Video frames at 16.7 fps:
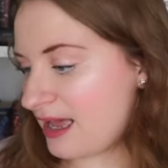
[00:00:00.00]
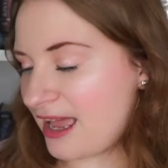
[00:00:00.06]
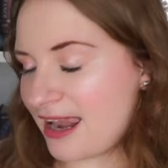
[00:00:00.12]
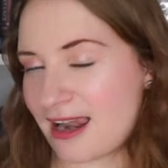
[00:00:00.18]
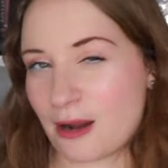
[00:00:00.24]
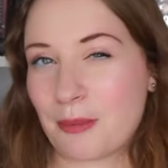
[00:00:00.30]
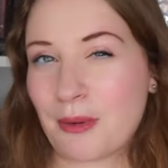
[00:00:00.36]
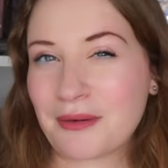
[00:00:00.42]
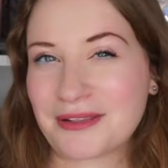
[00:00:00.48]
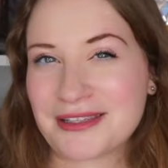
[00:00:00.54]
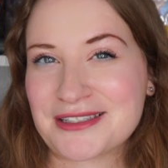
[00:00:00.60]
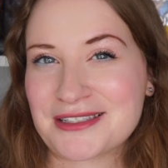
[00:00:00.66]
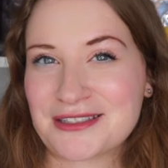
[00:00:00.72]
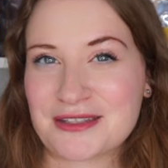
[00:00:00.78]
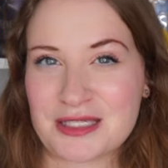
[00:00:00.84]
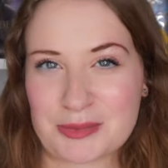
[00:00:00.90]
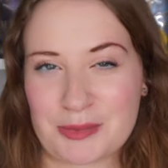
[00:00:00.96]
And I'll probably
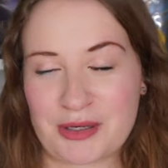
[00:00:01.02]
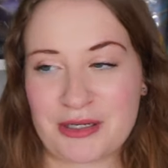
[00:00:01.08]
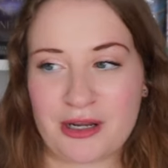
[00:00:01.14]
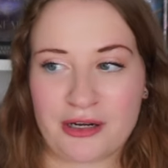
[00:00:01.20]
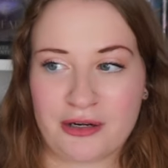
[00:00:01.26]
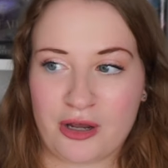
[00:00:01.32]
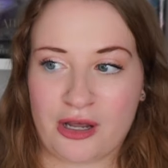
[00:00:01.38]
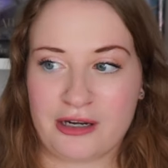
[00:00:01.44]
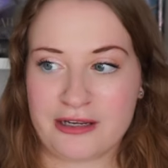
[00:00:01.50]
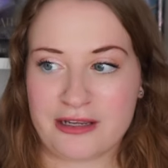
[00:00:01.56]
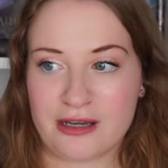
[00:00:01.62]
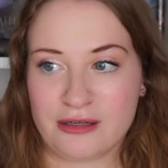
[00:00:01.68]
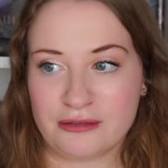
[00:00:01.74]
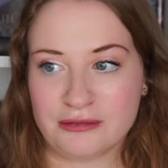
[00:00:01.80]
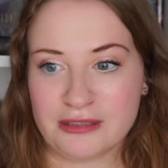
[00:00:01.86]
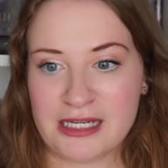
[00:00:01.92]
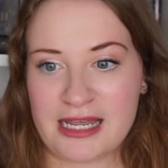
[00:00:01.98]
listen to this one on
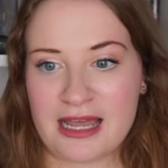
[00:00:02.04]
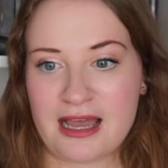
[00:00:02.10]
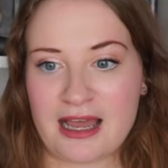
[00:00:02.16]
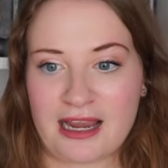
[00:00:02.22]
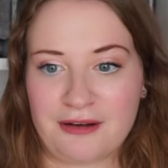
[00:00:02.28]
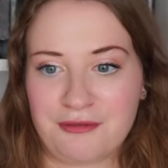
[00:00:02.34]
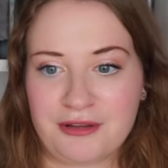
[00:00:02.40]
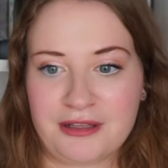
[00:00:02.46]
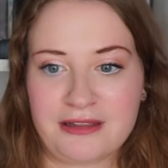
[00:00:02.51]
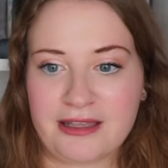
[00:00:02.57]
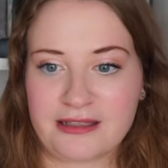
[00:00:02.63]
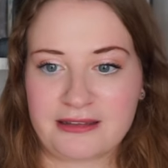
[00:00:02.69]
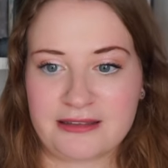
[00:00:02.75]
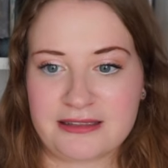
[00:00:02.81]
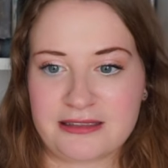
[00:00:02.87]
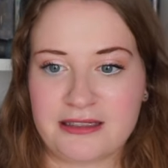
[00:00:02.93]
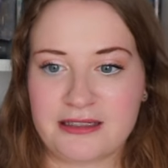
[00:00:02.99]
audio. I really like
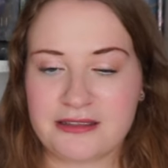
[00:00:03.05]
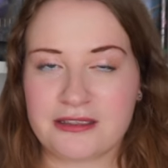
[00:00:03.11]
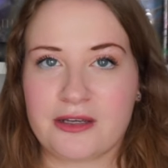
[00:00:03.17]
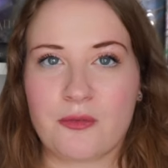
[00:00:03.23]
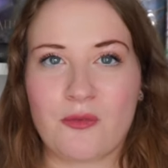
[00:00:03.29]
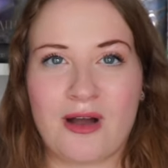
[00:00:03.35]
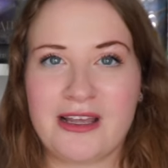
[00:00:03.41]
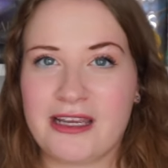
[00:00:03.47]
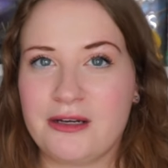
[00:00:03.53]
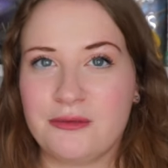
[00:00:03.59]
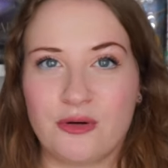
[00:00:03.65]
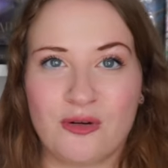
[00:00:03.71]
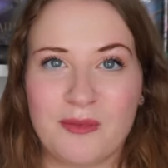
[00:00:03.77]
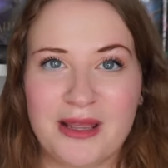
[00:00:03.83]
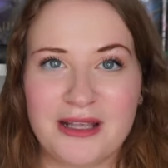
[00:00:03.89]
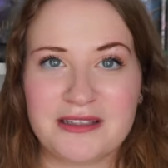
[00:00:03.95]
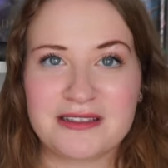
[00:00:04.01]
listening to like YA
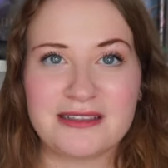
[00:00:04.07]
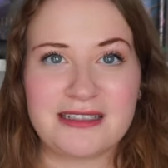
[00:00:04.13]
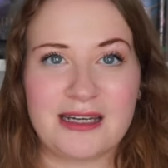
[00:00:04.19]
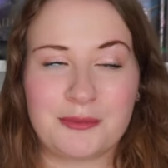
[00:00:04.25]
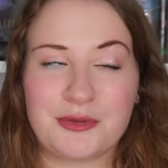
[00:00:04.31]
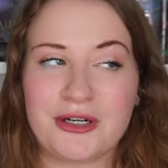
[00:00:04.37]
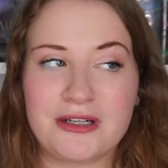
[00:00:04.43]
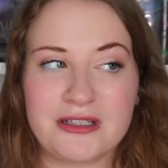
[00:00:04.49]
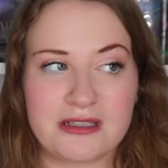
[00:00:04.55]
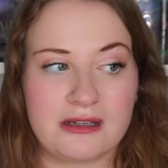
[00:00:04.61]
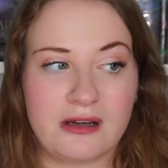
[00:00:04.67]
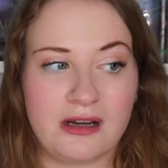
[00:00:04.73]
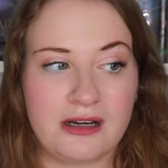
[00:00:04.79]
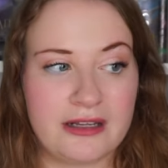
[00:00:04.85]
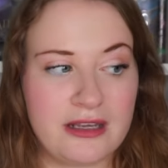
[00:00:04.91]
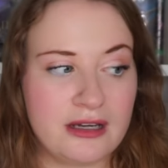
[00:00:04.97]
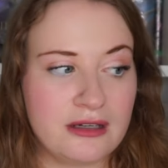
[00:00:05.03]
romance contemporaries on
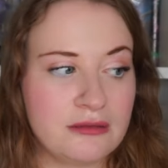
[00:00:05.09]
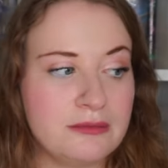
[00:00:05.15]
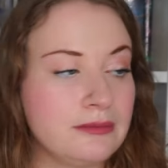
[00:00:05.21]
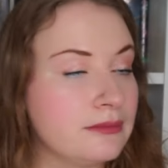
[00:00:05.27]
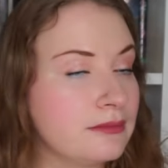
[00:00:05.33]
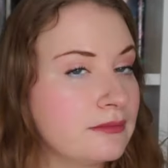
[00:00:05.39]
audio.